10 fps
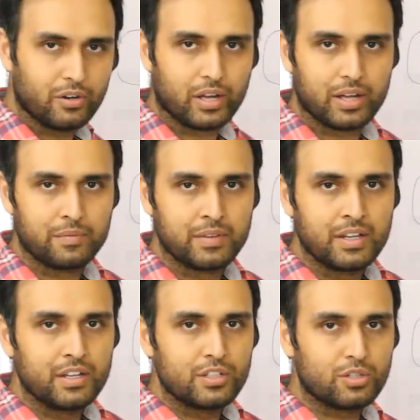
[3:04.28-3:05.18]
Okay,
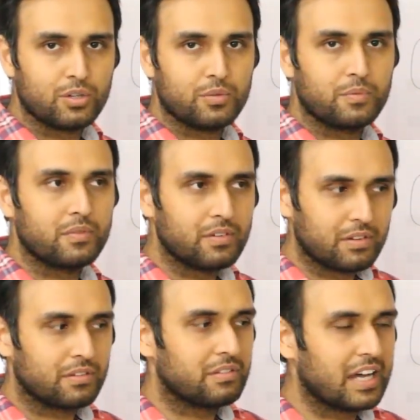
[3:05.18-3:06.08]
so
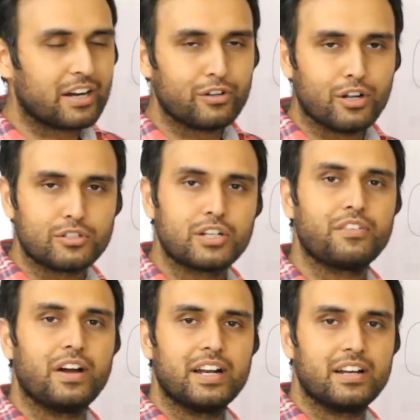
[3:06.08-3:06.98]
that is also
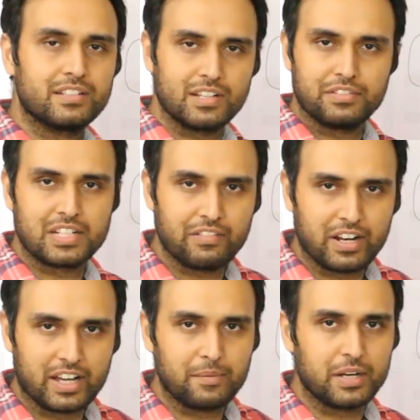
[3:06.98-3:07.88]
defined in a service
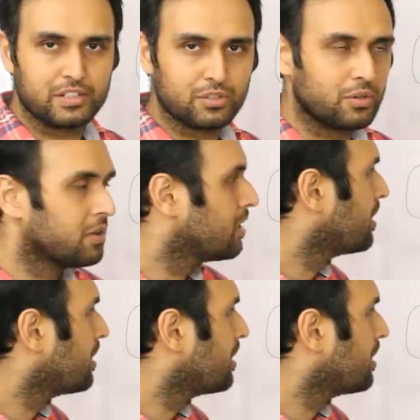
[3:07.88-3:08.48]
level agreement. So